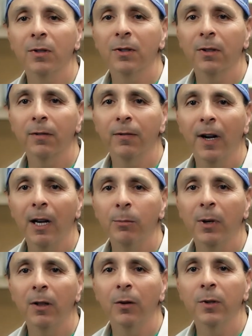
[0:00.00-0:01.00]
certified
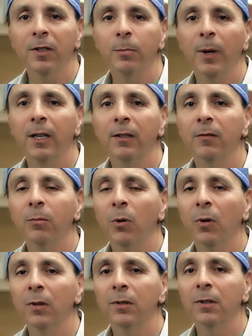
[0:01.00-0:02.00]
by the respective
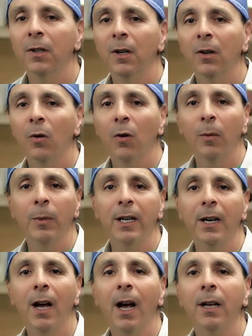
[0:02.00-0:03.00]
boards or may
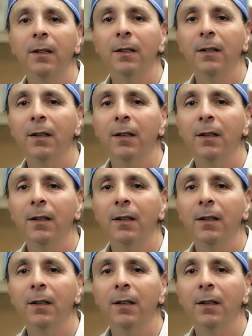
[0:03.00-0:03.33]
not.